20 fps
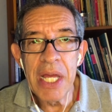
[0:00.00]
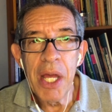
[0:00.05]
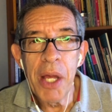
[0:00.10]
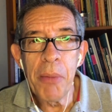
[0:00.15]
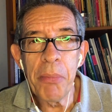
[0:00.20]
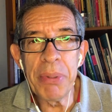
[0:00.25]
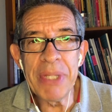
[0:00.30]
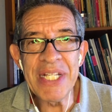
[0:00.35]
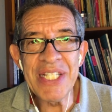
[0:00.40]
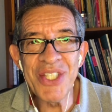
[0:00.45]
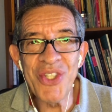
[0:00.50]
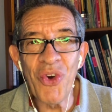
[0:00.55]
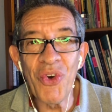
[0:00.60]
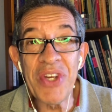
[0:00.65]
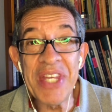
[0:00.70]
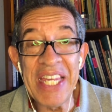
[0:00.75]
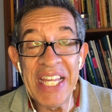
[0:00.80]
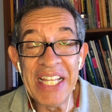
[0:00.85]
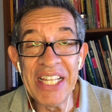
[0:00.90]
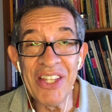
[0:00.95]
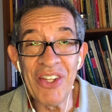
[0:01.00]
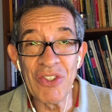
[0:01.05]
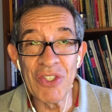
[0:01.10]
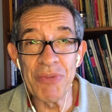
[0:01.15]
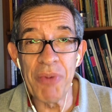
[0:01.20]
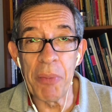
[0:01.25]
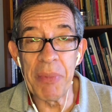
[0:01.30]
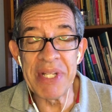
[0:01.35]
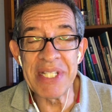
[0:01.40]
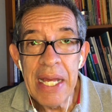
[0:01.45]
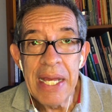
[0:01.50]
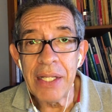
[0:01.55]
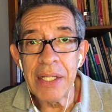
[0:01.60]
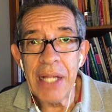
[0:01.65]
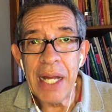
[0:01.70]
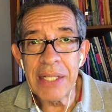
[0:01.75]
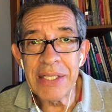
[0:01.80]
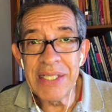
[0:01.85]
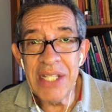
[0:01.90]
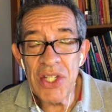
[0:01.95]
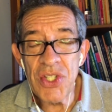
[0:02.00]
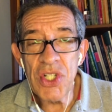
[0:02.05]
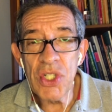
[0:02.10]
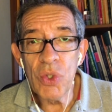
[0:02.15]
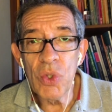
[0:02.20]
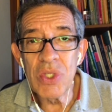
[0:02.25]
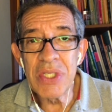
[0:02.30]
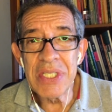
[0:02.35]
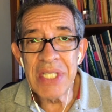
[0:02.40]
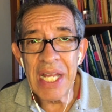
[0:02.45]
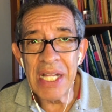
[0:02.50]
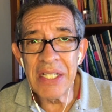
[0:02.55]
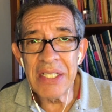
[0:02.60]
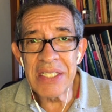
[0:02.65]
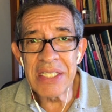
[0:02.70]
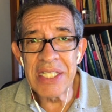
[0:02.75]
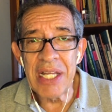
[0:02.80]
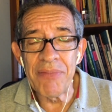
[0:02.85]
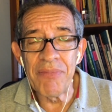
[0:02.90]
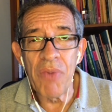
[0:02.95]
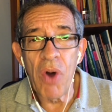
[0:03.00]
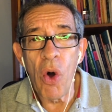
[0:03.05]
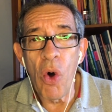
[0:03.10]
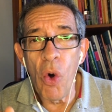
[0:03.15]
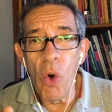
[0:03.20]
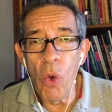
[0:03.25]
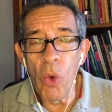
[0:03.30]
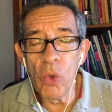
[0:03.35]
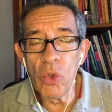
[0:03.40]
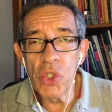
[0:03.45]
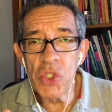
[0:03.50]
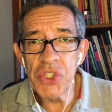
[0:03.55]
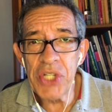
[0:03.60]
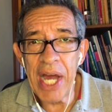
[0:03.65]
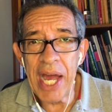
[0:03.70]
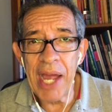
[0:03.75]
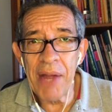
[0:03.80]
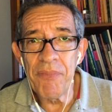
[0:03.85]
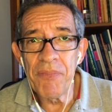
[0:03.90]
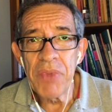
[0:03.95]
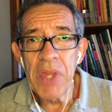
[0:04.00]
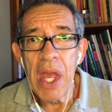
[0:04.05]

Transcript: Please don't kill those moments. A teacher who tells them all the time